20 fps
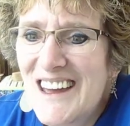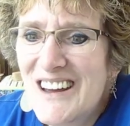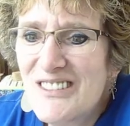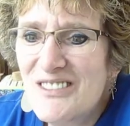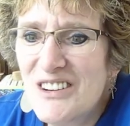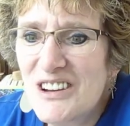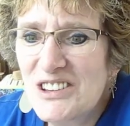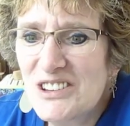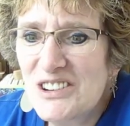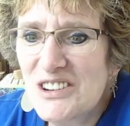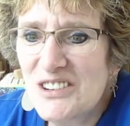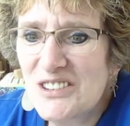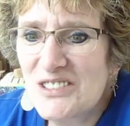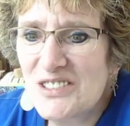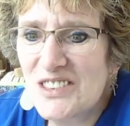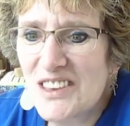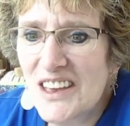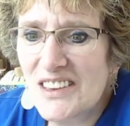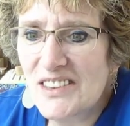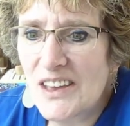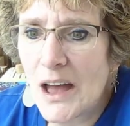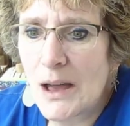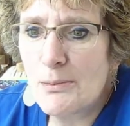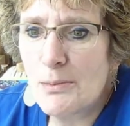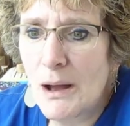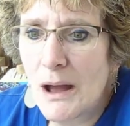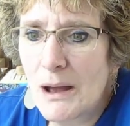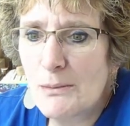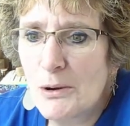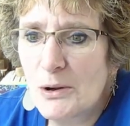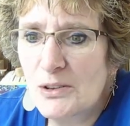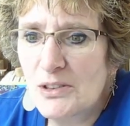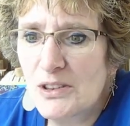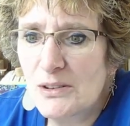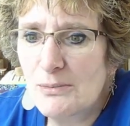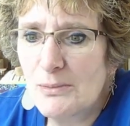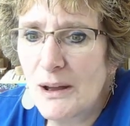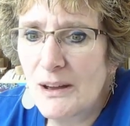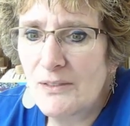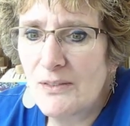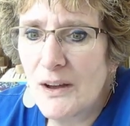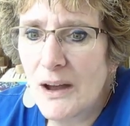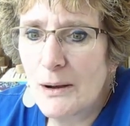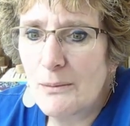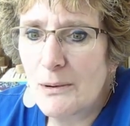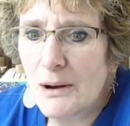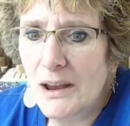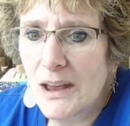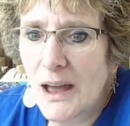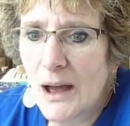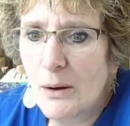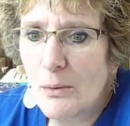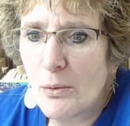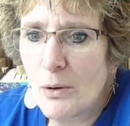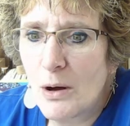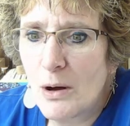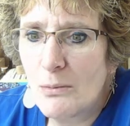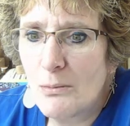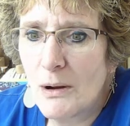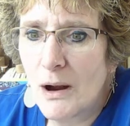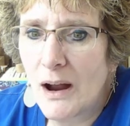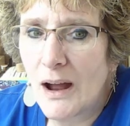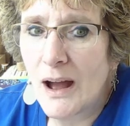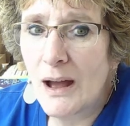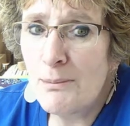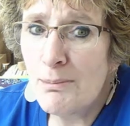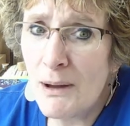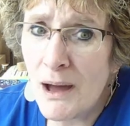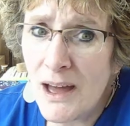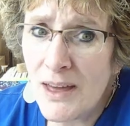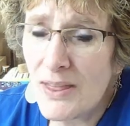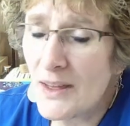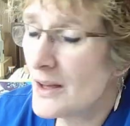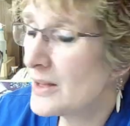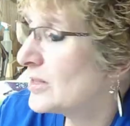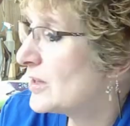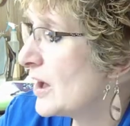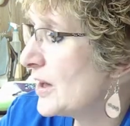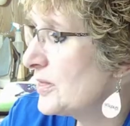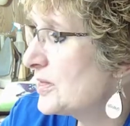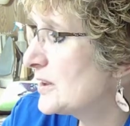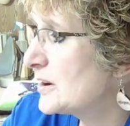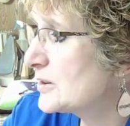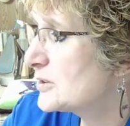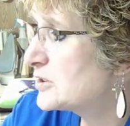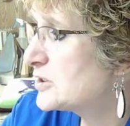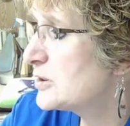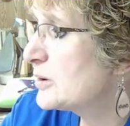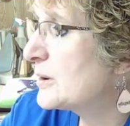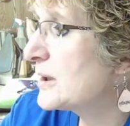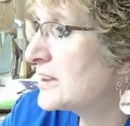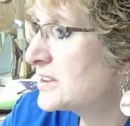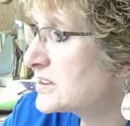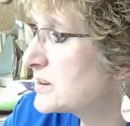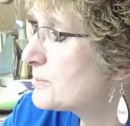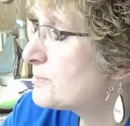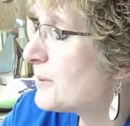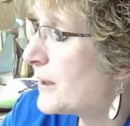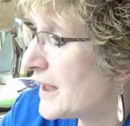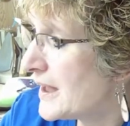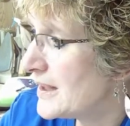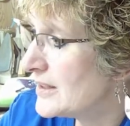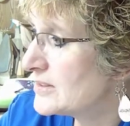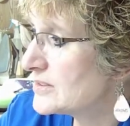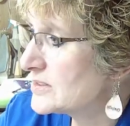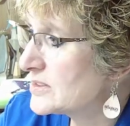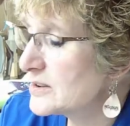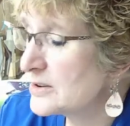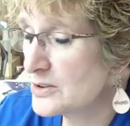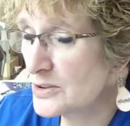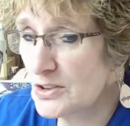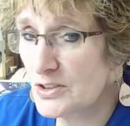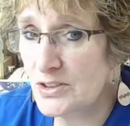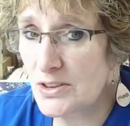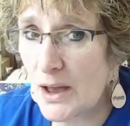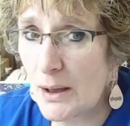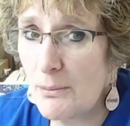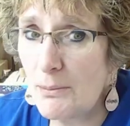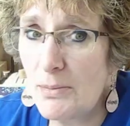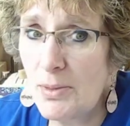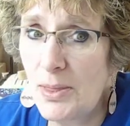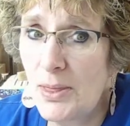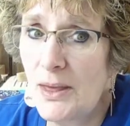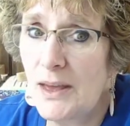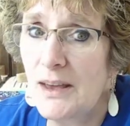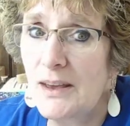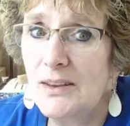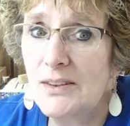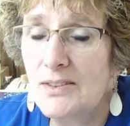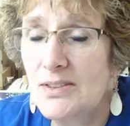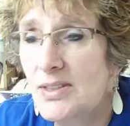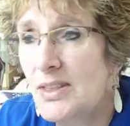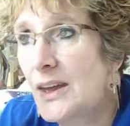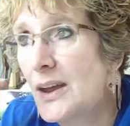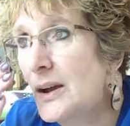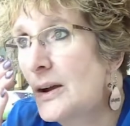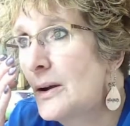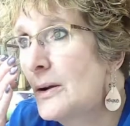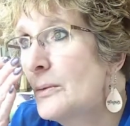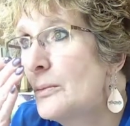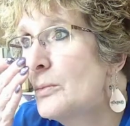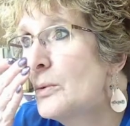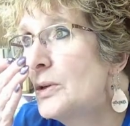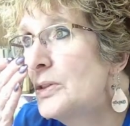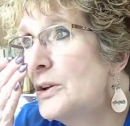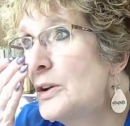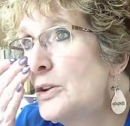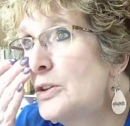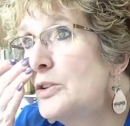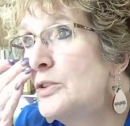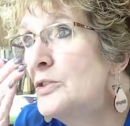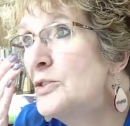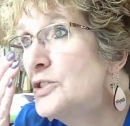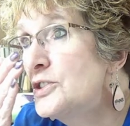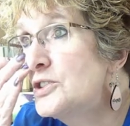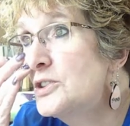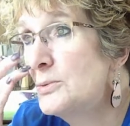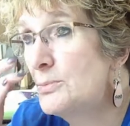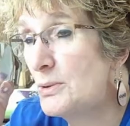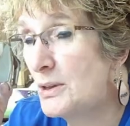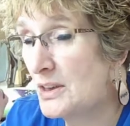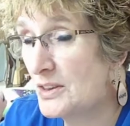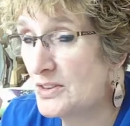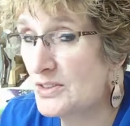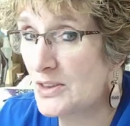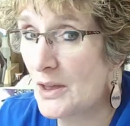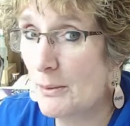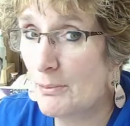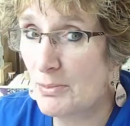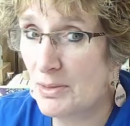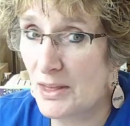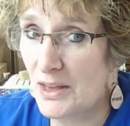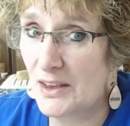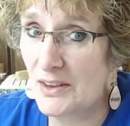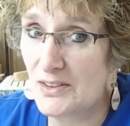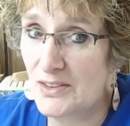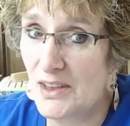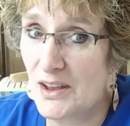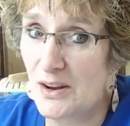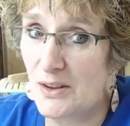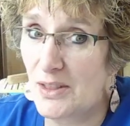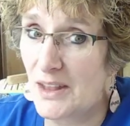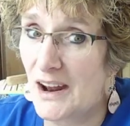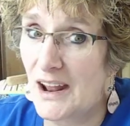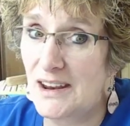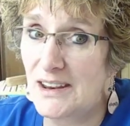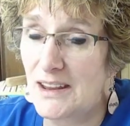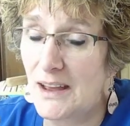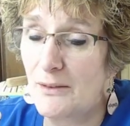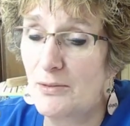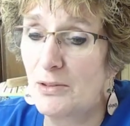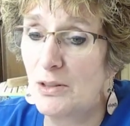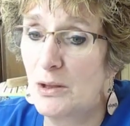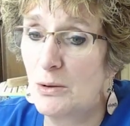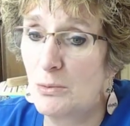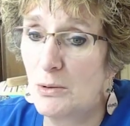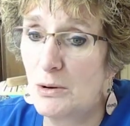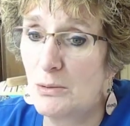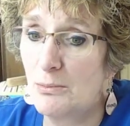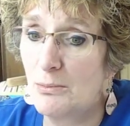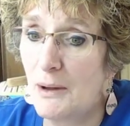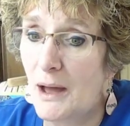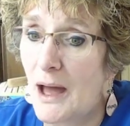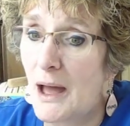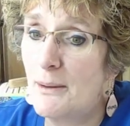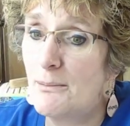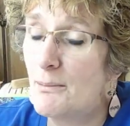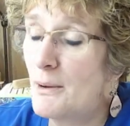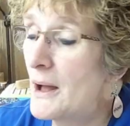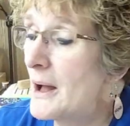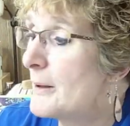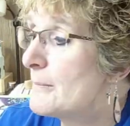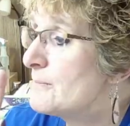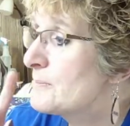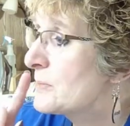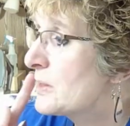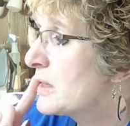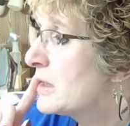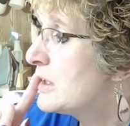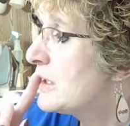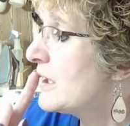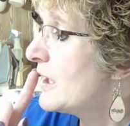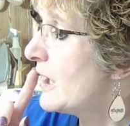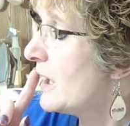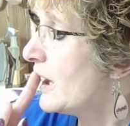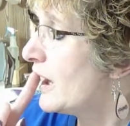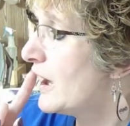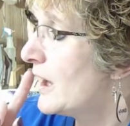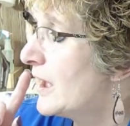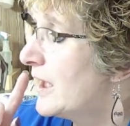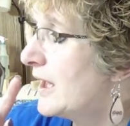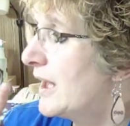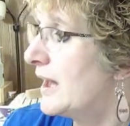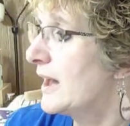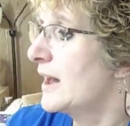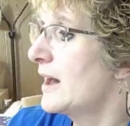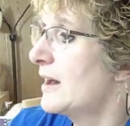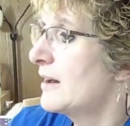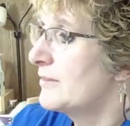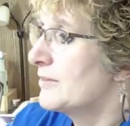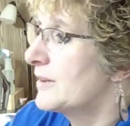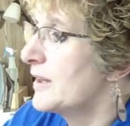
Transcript: Richard says, I buy most of my fabric at Walmart. I buy that a lot there too. It depends. There's some things there. Well, there used to be some things there that I definitely wouldn't buy, but I have.